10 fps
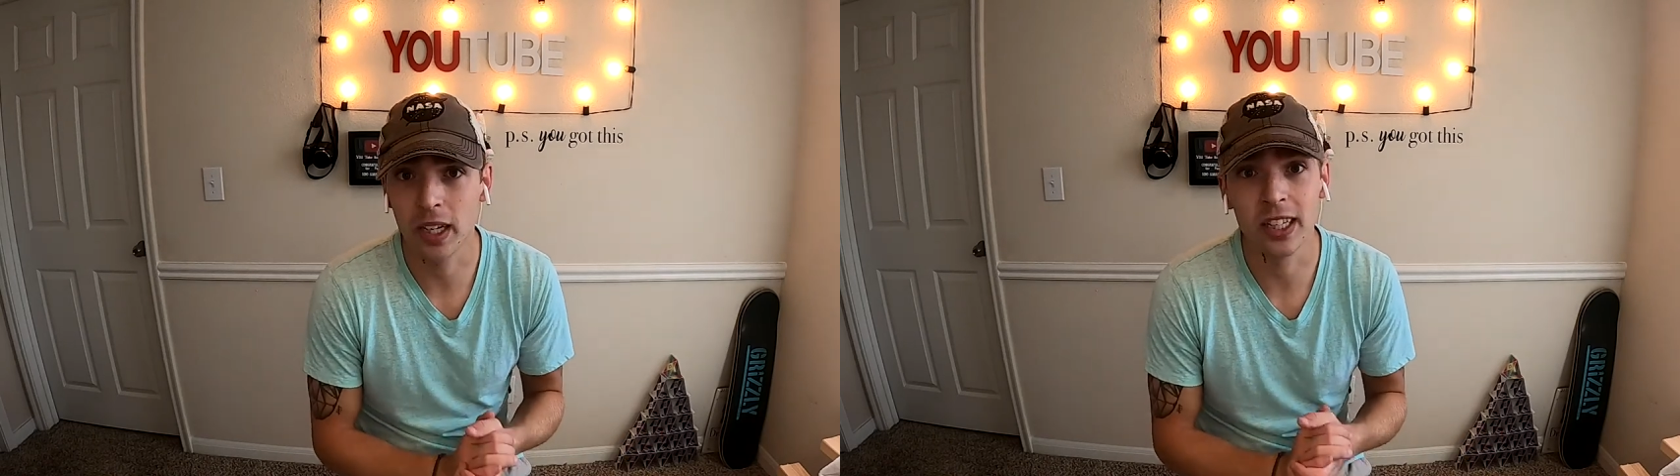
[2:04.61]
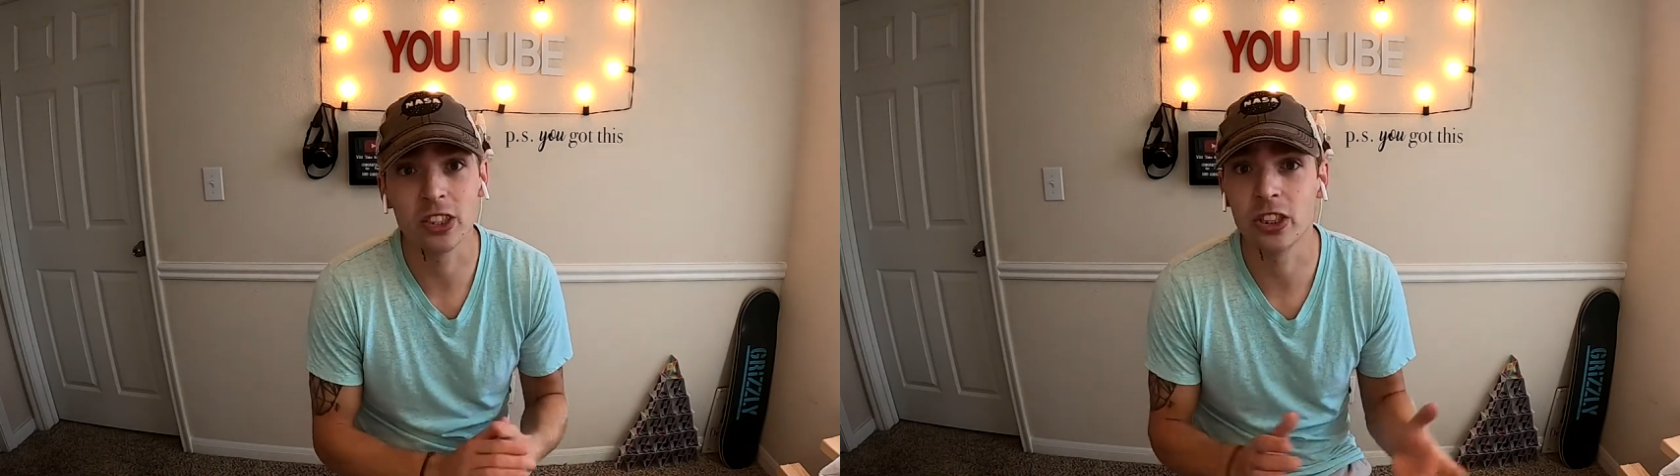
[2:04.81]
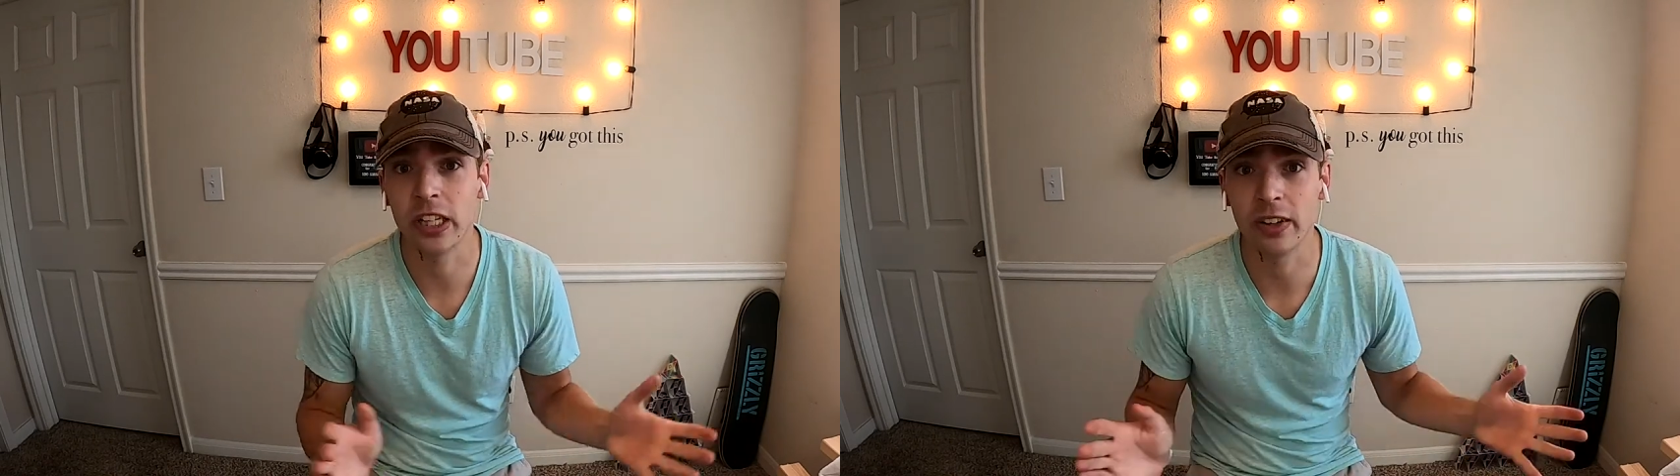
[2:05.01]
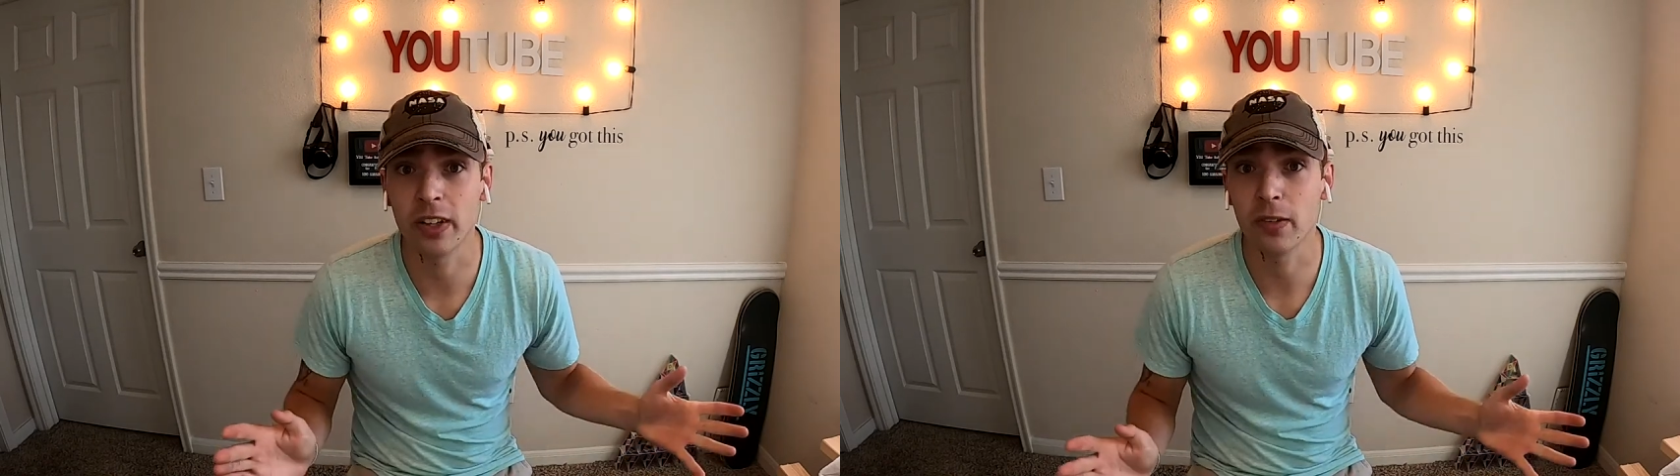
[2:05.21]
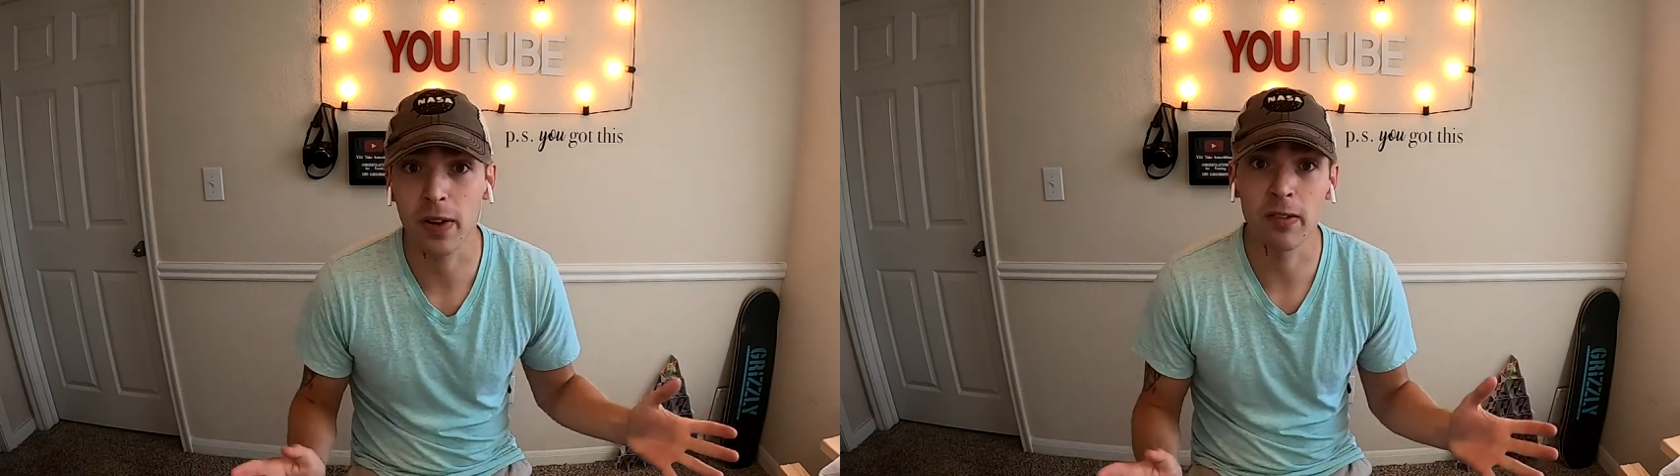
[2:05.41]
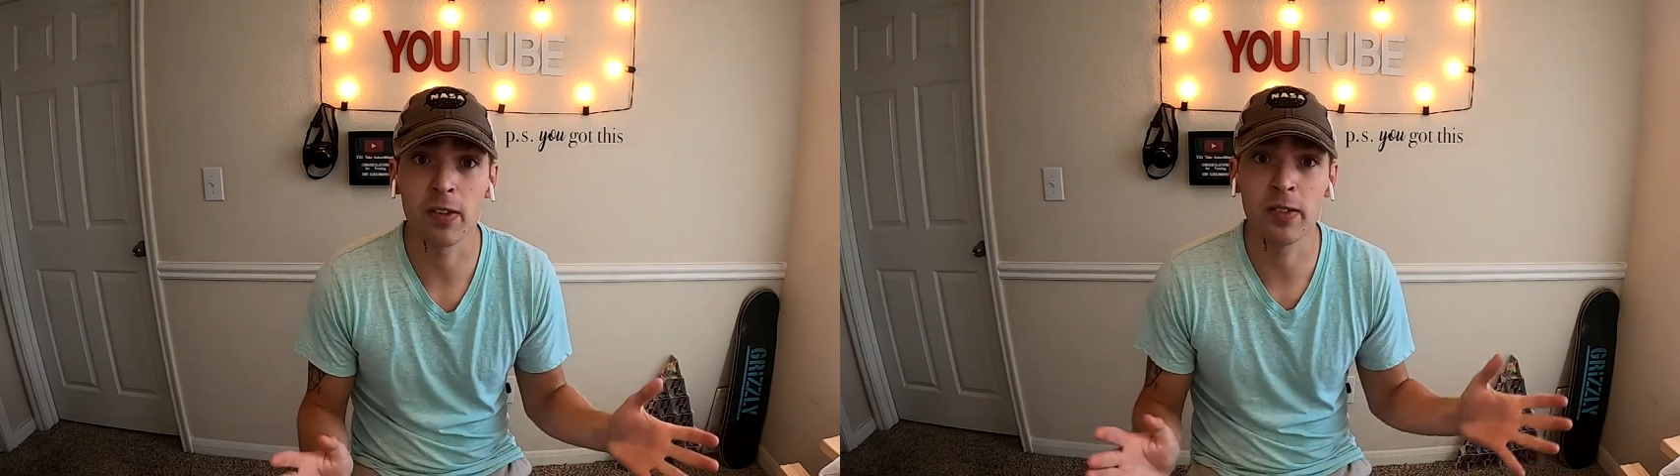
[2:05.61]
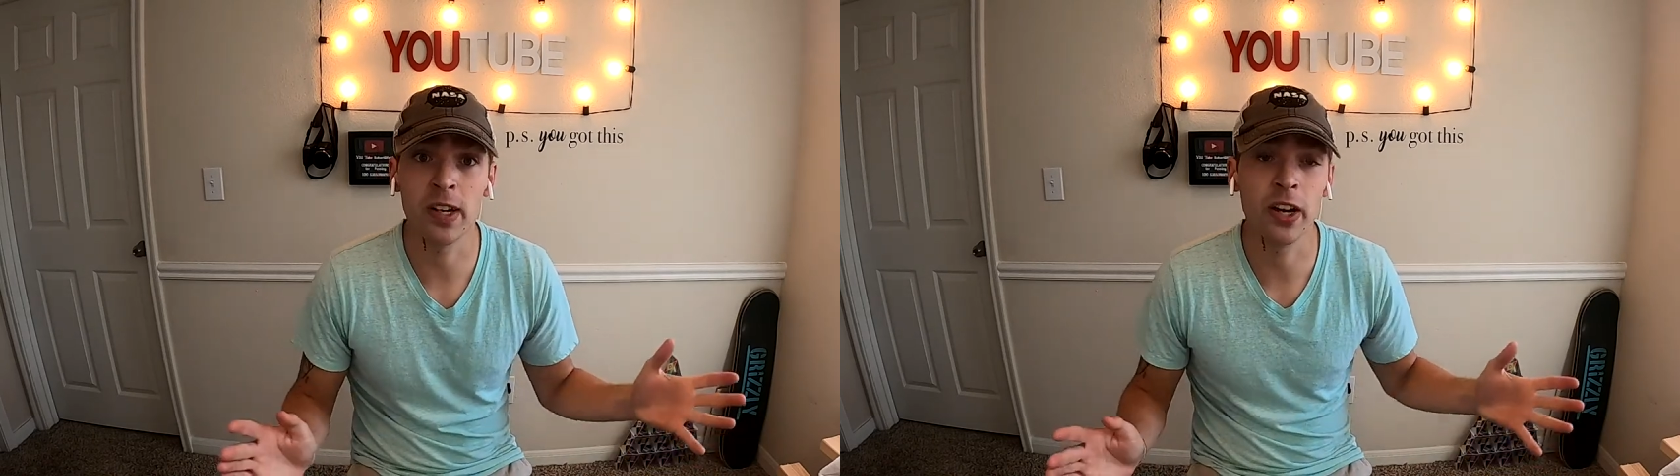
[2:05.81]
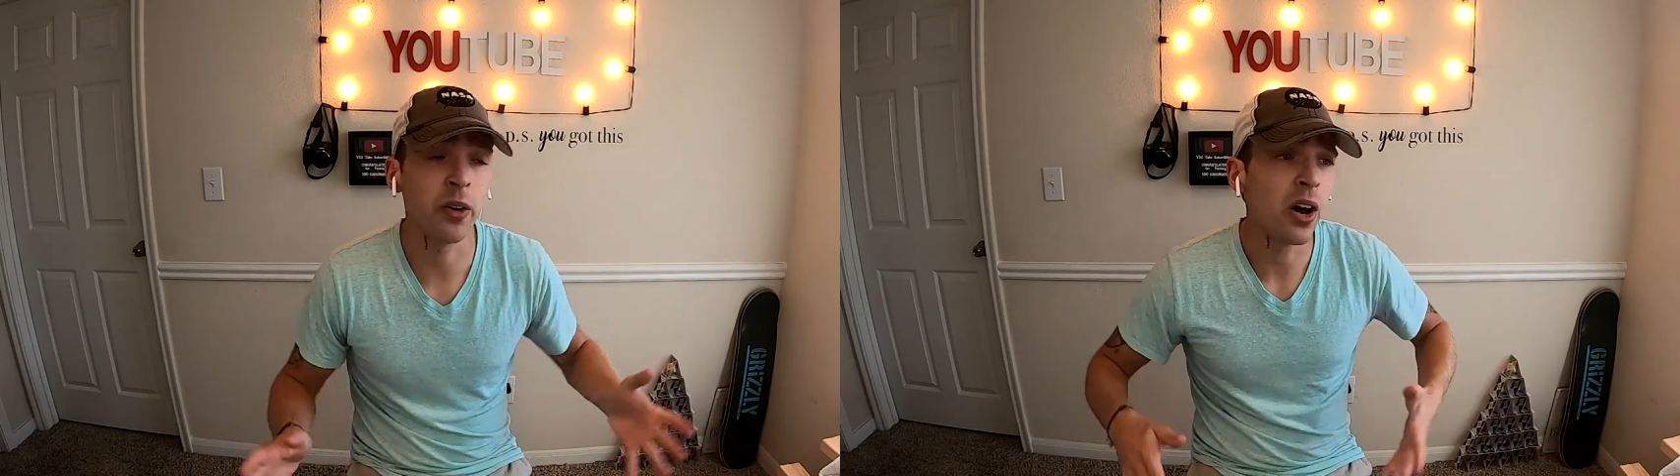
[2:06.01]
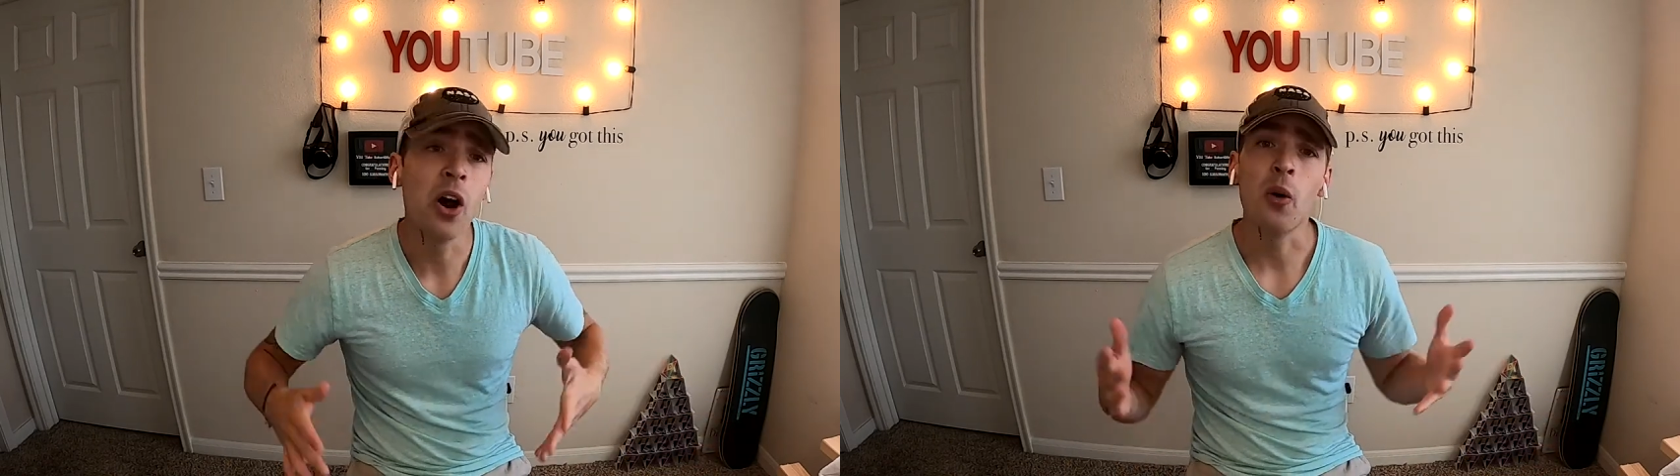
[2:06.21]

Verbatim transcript: and sharing your favorite video.